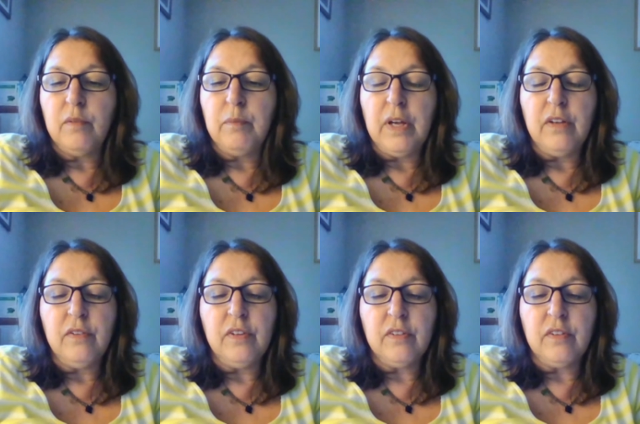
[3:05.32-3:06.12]

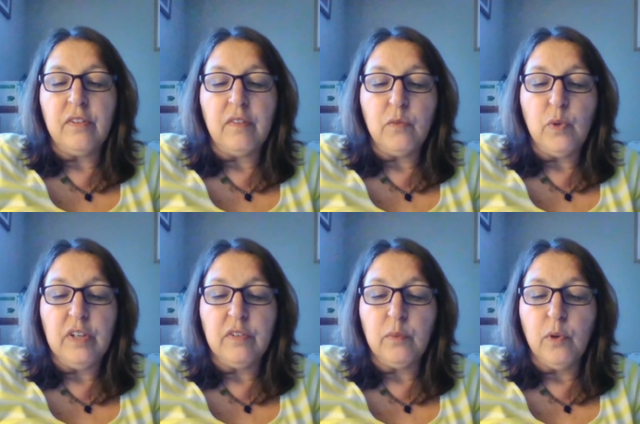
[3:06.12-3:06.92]
about 6 to 7
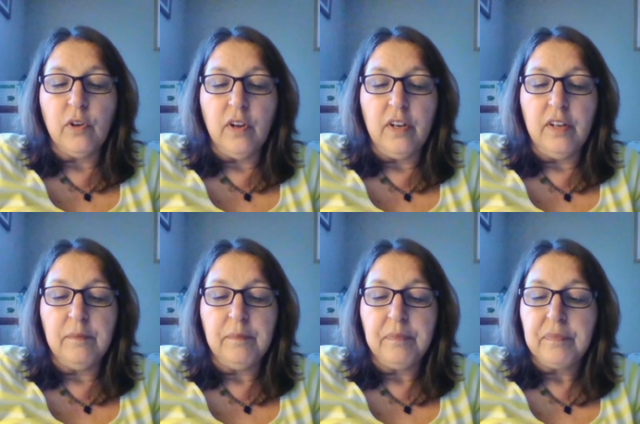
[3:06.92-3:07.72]
weeks to work on it.
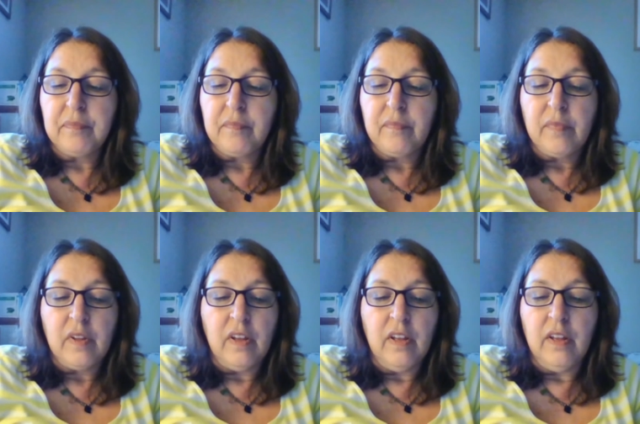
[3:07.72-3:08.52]

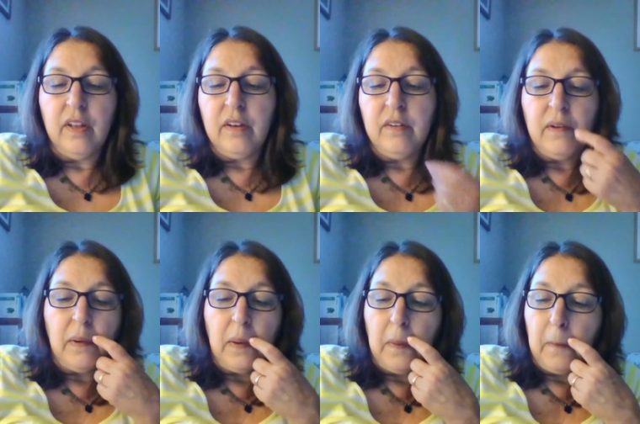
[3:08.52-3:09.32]
And
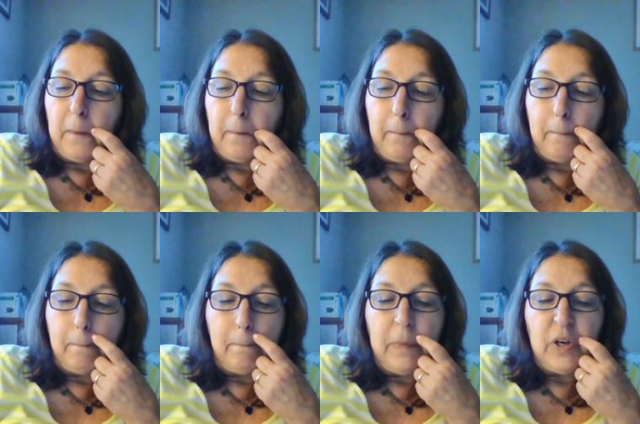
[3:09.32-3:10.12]

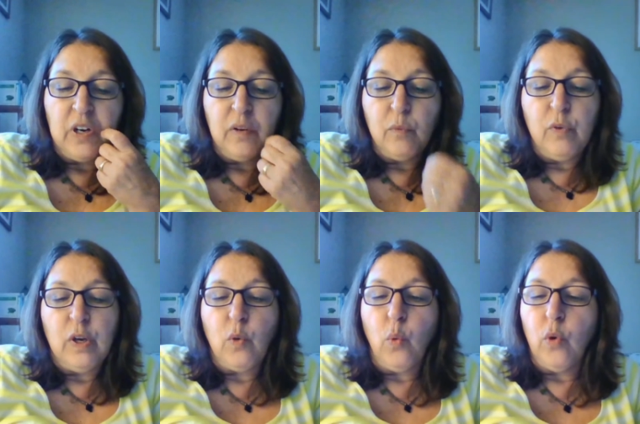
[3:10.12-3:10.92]
you're going to
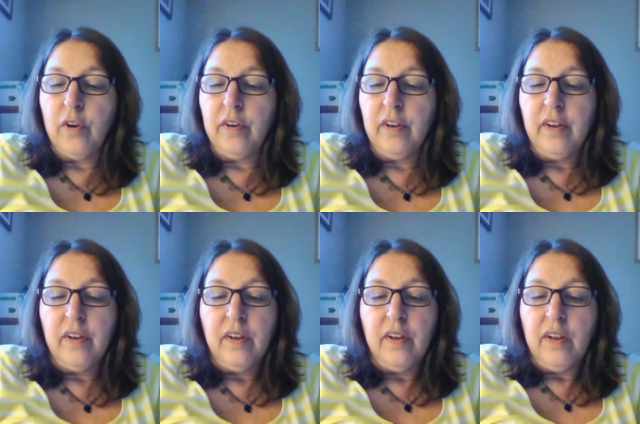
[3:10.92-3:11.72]
record
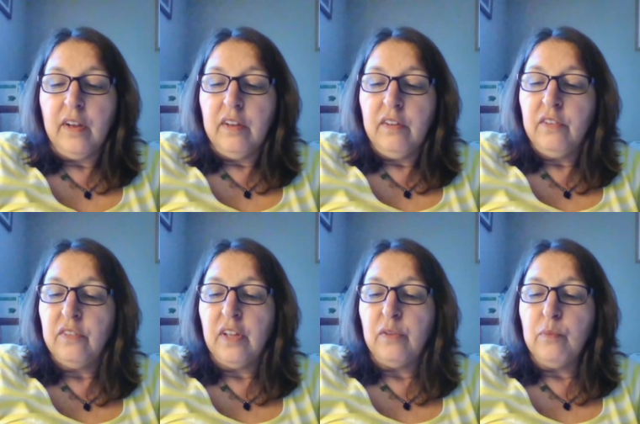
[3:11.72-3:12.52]

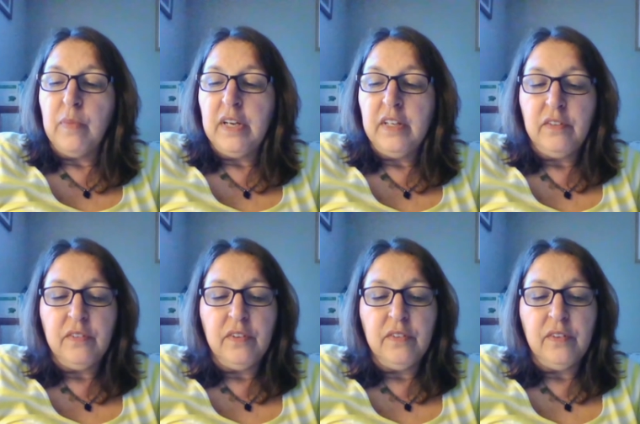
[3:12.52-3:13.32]
as many
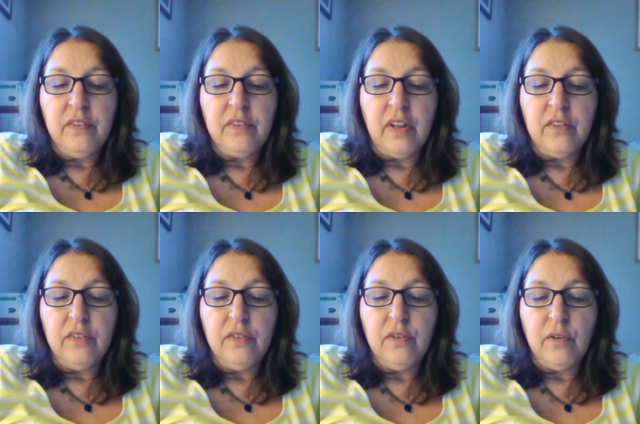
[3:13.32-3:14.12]
instances
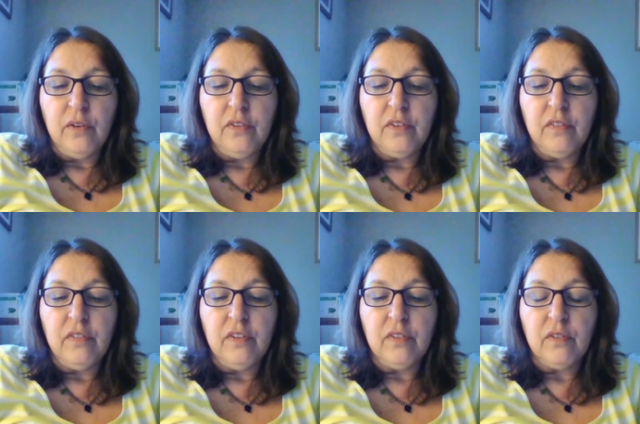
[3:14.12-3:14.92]
as you notice of
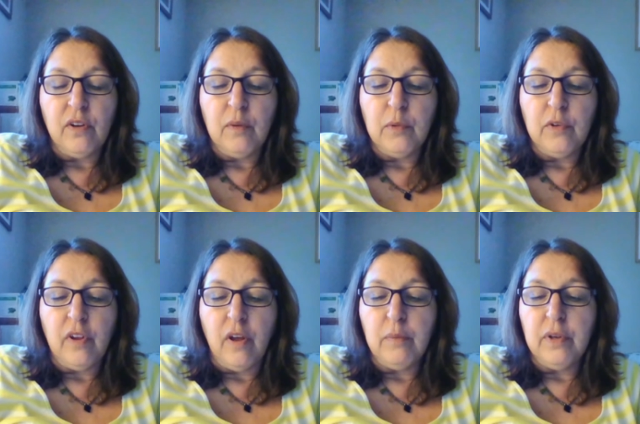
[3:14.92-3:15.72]
this grammar
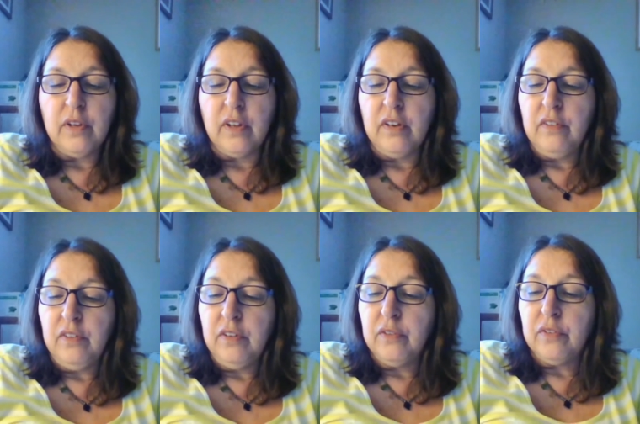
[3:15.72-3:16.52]
topic and
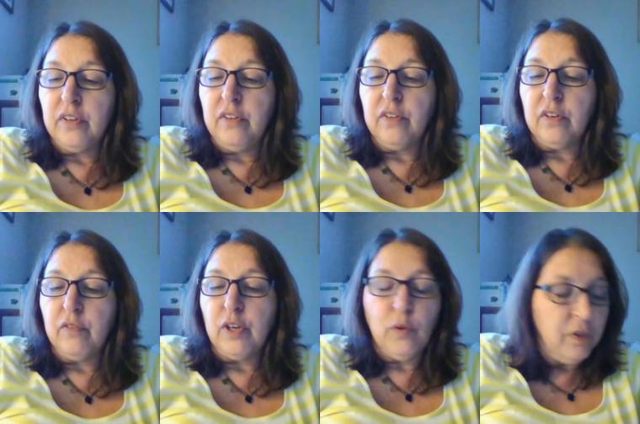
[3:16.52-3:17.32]
its use. And you're going to
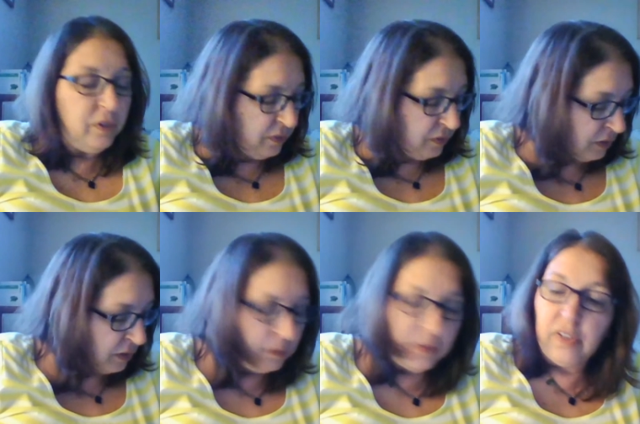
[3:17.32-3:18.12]
record the
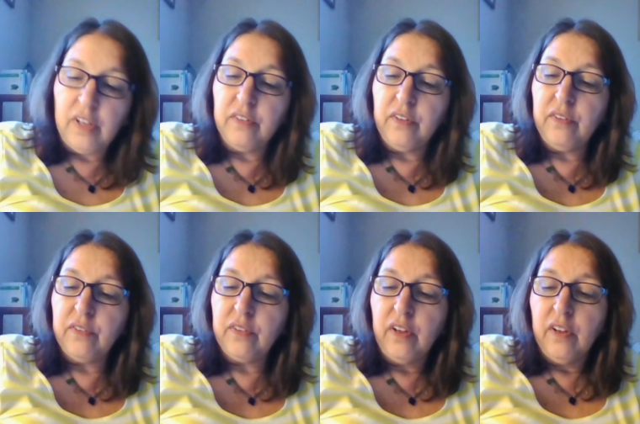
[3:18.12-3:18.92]
circumstances